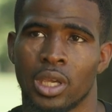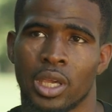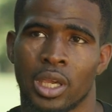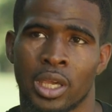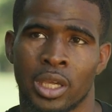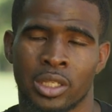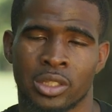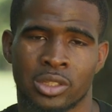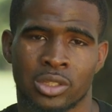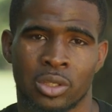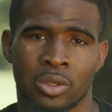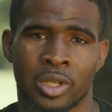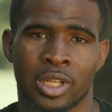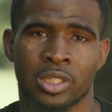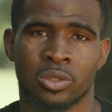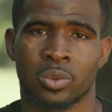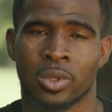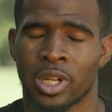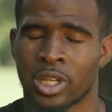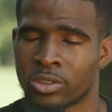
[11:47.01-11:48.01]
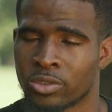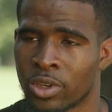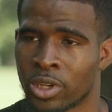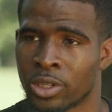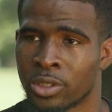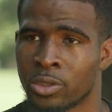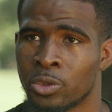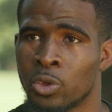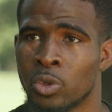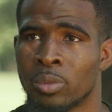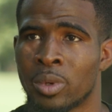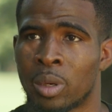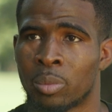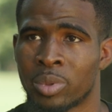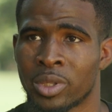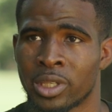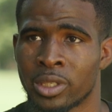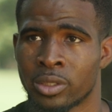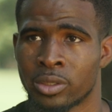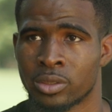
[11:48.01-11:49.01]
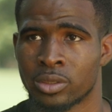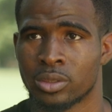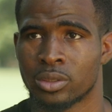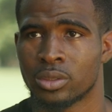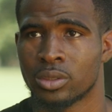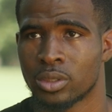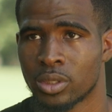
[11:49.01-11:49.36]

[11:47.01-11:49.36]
And so that's what I try to do with my players.